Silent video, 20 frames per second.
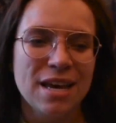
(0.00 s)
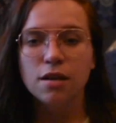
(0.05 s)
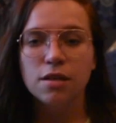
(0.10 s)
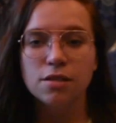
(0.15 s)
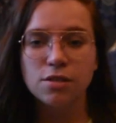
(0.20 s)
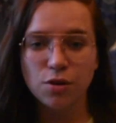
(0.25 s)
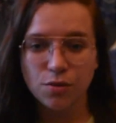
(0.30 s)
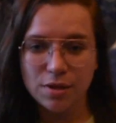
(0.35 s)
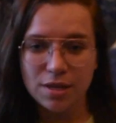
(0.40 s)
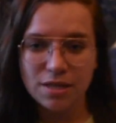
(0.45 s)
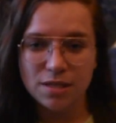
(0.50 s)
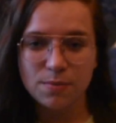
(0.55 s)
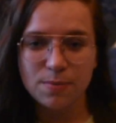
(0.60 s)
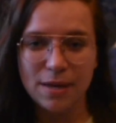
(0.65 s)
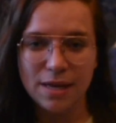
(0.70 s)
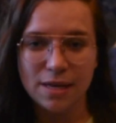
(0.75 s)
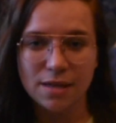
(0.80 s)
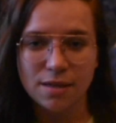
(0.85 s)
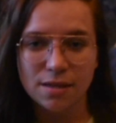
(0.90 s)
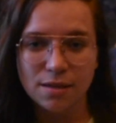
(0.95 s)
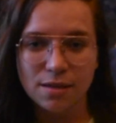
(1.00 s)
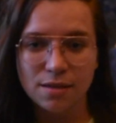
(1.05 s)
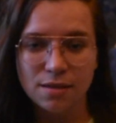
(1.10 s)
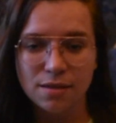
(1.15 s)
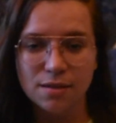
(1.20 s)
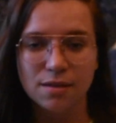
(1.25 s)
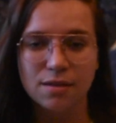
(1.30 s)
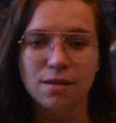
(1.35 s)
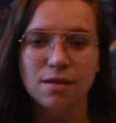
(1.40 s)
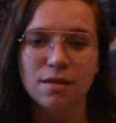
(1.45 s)
So this week,
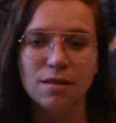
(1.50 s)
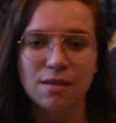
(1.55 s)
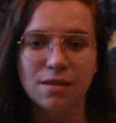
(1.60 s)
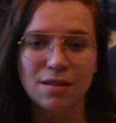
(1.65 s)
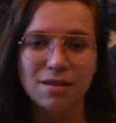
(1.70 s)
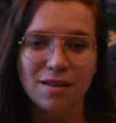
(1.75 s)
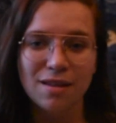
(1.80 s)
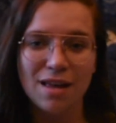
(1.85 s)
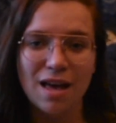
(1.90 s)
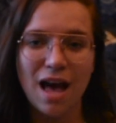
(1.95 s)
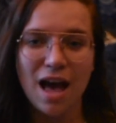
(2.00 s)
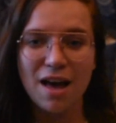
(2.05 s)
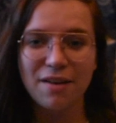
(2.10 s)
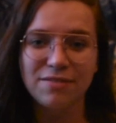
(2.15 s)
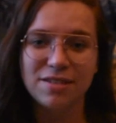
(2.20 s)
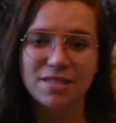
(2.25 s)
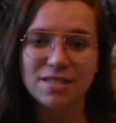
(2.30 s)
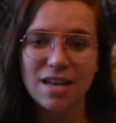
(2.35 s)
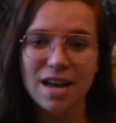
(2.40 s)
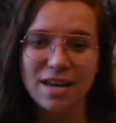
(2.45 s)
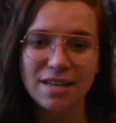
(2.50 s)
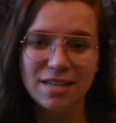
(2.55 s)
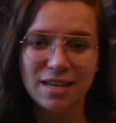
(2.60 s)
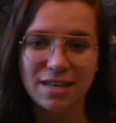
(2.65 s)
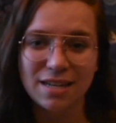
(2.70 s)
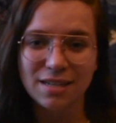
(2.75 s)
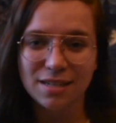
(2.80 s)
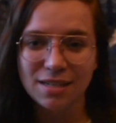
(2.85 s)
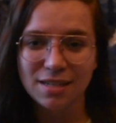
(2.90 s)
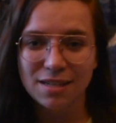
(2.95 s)
I've
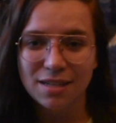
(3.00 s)
decided